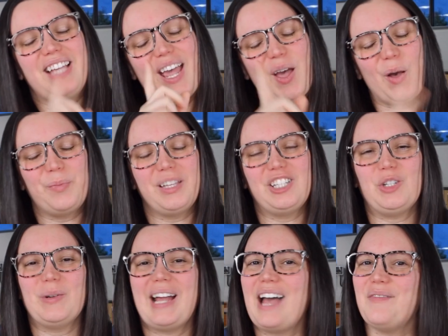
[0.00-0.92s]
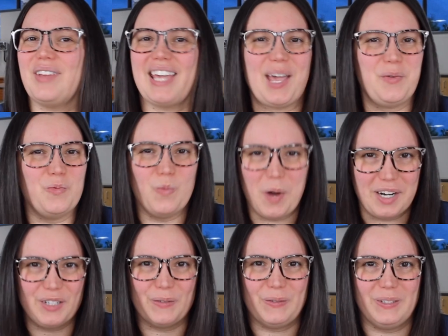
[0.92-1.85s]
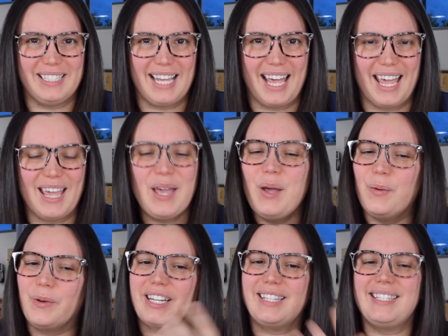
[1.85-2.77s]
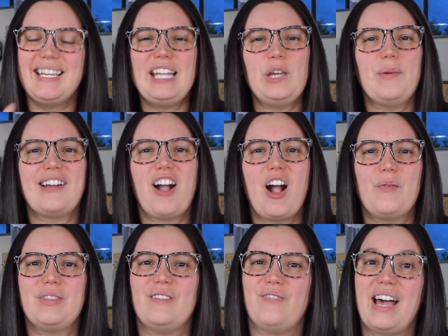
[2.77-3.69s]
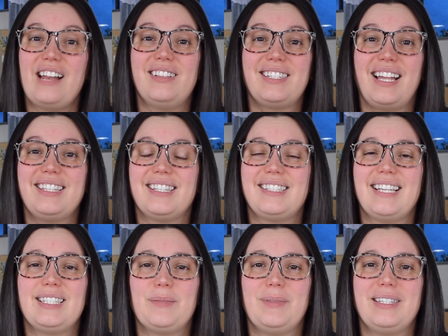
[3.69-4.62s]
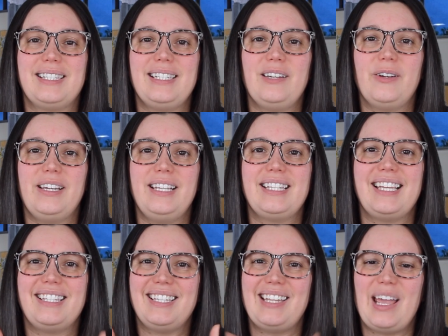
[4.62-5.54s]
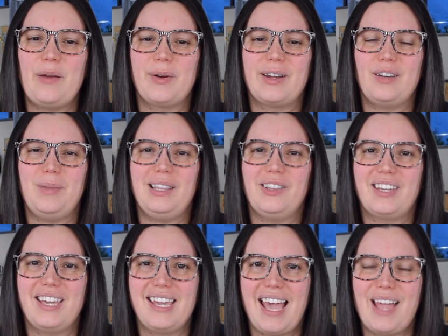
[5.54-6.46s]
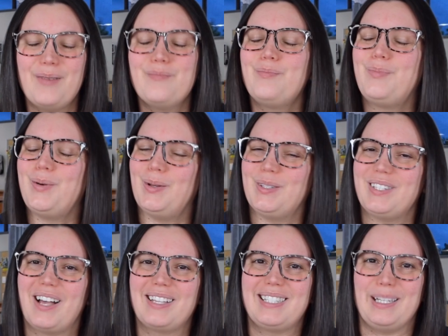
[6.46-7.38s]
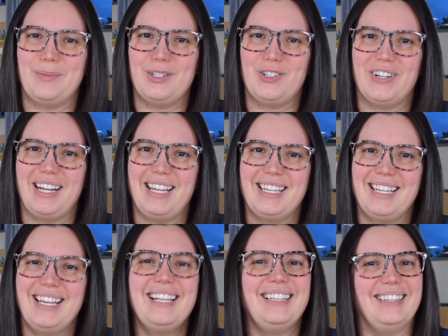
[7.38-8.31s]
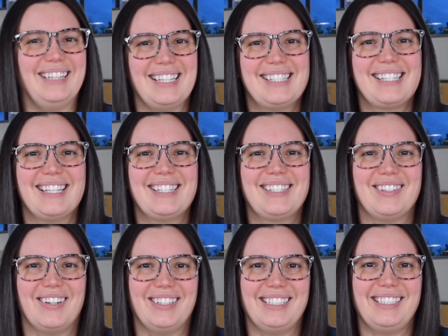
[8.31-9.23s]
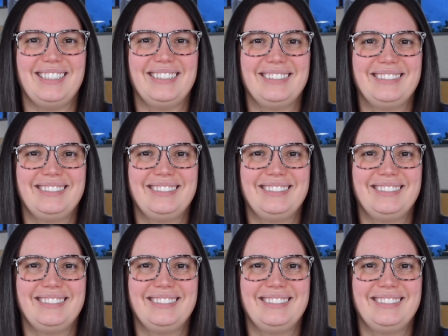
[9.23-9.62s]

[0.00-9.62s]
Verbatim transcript: I hope that you are having a wonderful day. We're continuing on with the vital signs assessment series and today we're going to be looking at pulse oximetry. Let's get started.